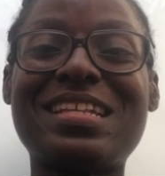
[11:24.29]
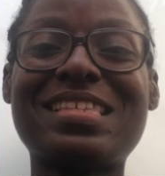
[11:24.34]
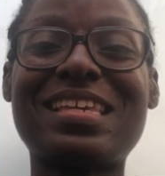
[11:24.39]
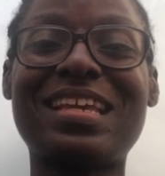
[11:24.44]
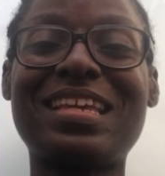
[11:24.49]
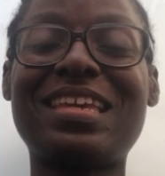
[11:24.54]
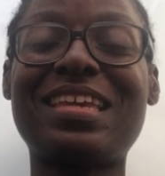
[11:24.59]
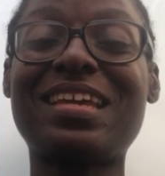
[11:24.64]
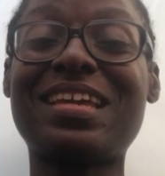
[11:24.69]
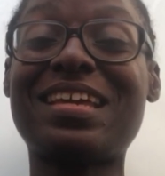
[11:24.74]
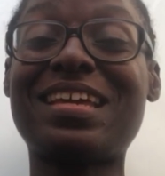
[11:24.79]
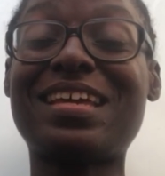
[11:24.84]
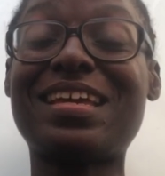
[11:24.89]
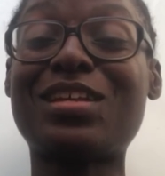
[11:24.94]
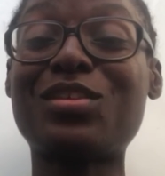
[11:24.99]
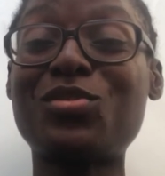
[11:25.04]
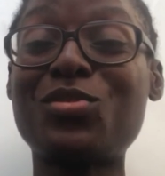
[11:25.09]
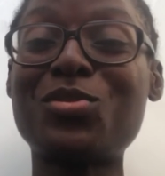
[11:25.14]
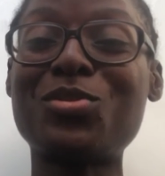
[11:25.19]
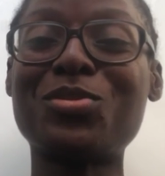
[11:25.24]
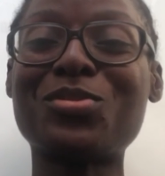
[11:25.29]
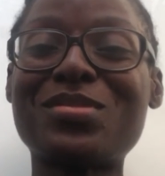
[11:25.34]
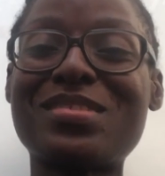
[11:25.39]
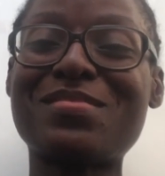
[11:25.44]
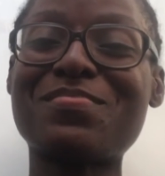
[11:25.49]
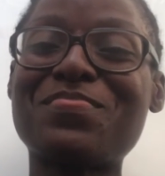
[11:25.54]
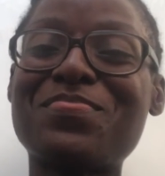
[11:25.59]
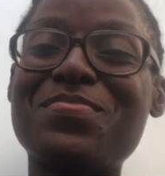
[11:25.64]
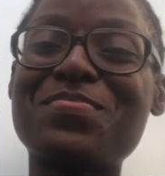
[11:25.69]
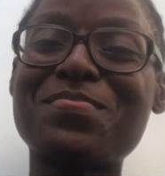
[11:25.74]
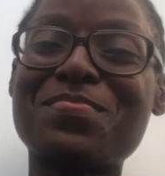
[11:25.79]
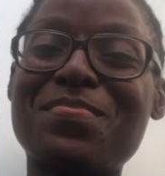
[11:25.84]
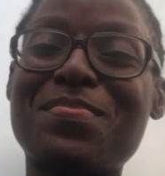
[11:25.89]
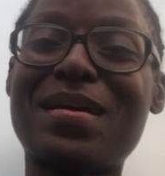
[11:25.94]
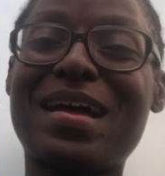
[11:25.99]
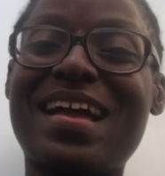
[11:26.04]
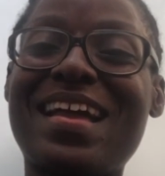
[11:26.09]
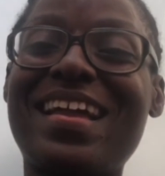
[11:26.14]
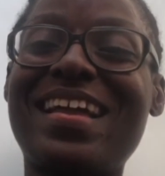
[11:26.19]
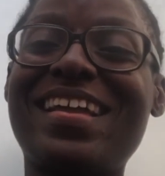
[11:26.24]
Take care. Cheers.
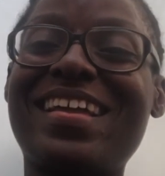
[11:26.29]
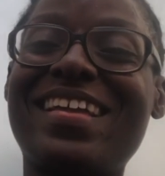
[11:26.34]
Bye.